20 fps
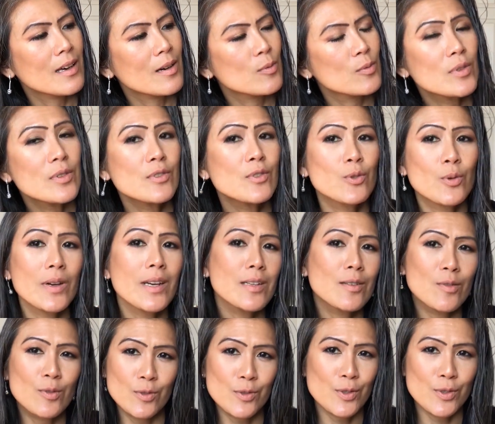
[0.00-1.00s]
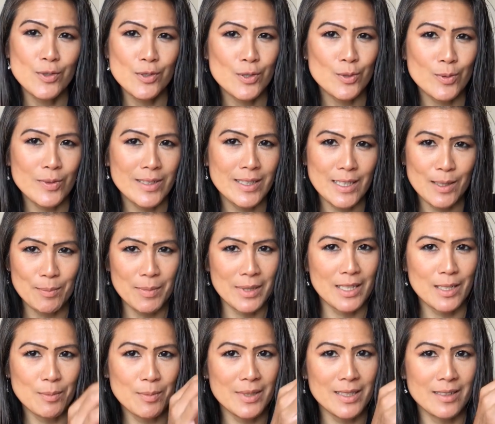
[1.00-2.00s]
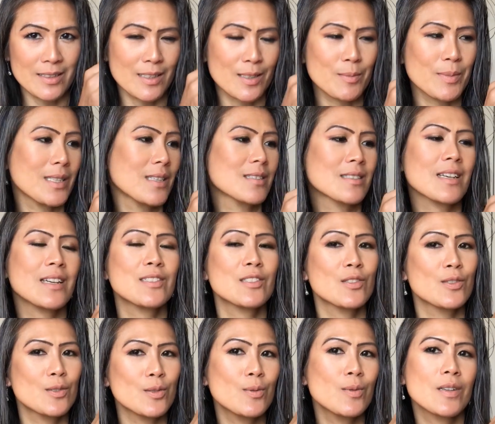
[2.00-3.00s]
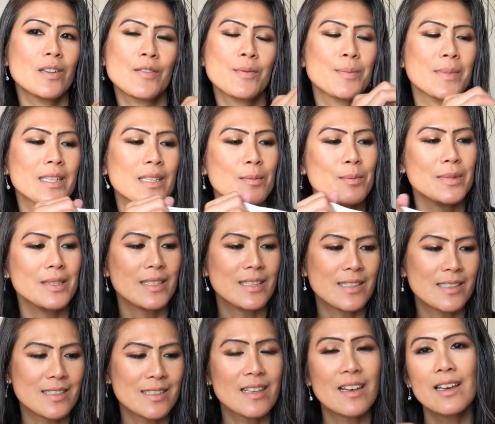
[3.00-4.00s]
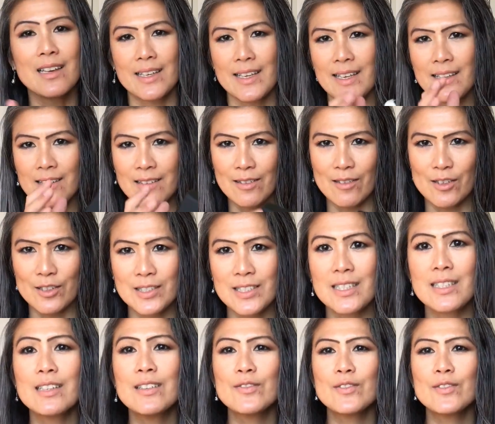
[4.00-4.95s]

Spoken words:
I will try and go to the store and get my camellia because I do love my camellias a lot.